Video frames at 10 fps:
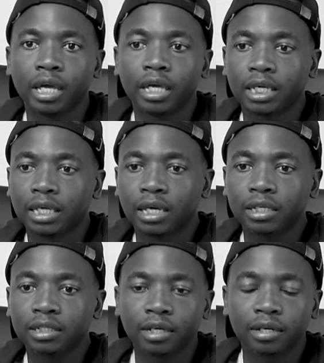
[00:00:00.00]
I
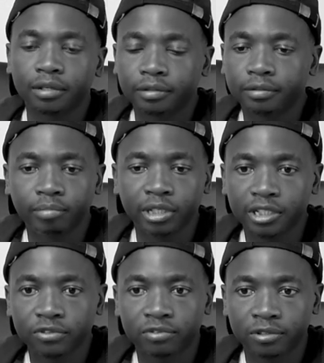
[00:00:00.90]
get a
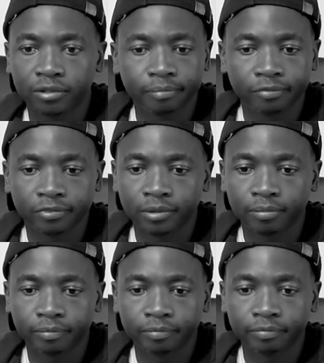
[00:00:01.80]
message from
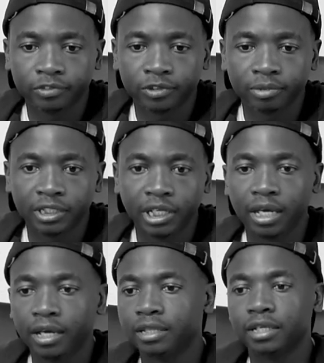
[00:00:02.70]
TK,
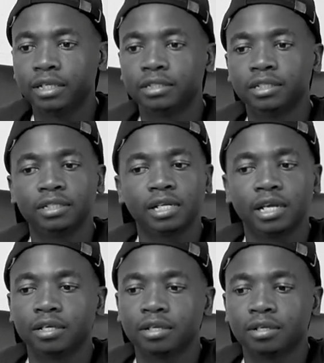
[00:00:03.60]
and then he's
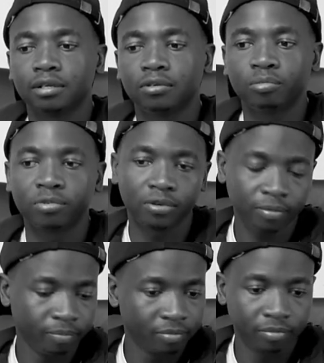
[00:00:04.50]
like, yo, bro,
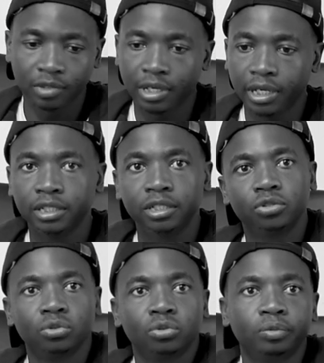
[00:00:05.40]
I
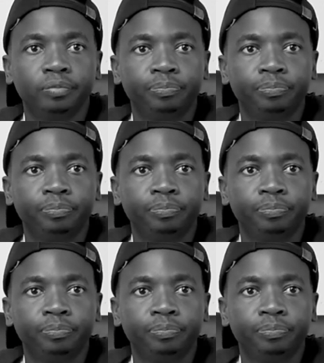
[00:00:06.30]
need to...